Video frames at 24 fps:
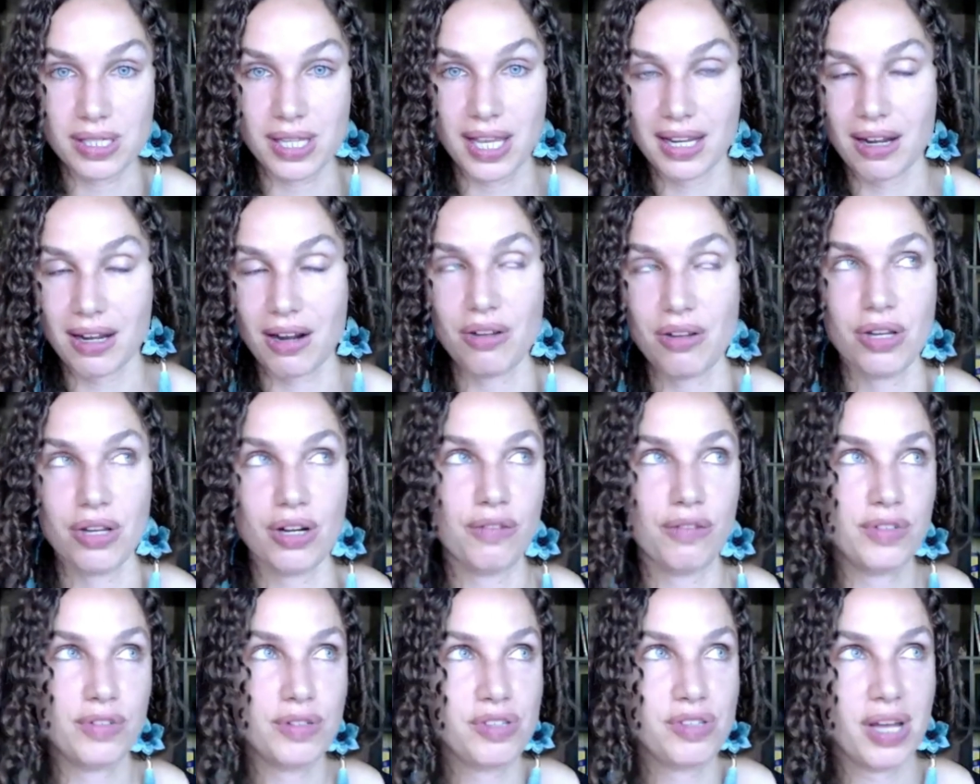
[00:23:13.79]
Like, are there
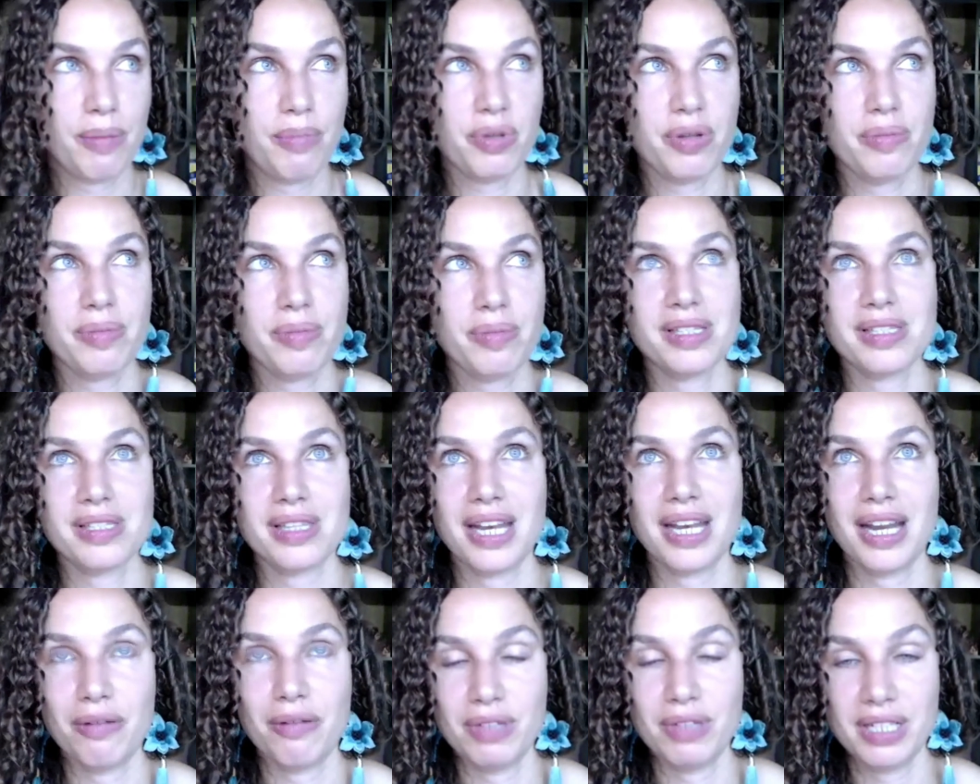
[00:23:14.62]
a few supplements that
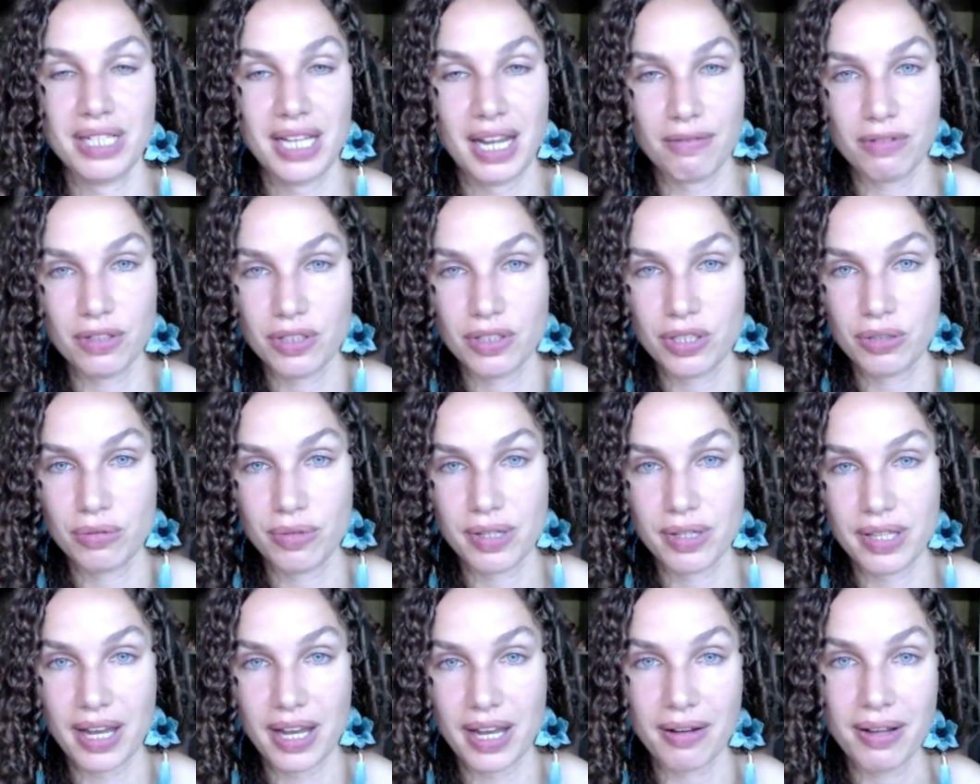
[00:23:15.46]
I would never do
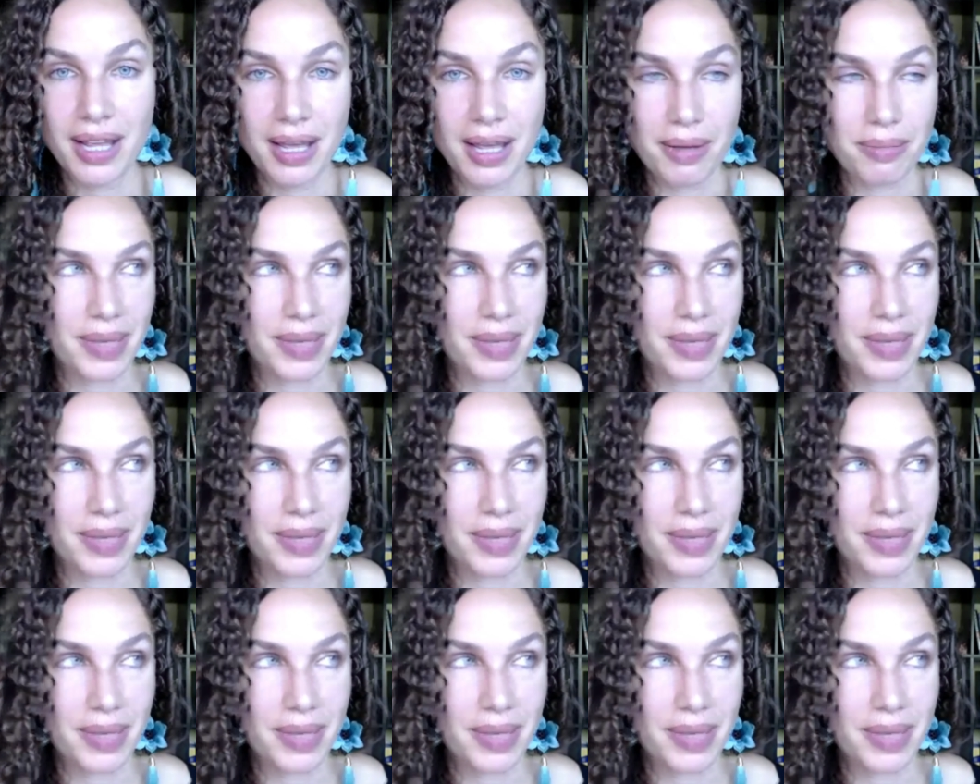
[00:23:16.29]
without?